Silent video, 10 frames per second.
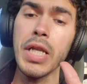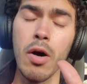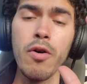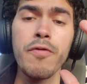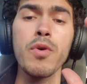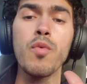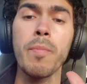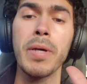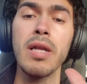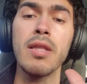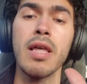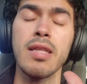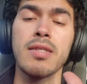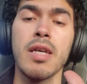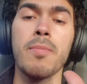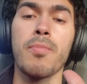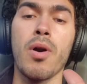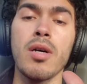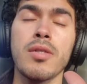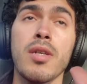Now, if you repeated that same
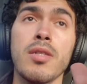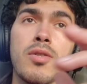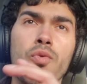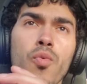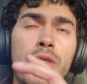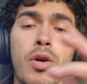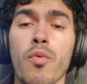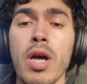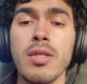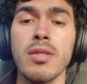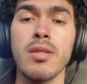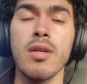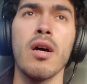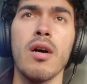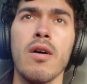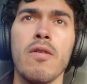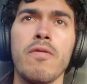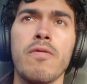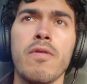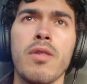process with the rest
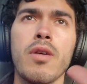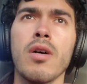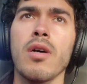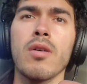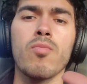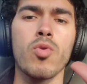of the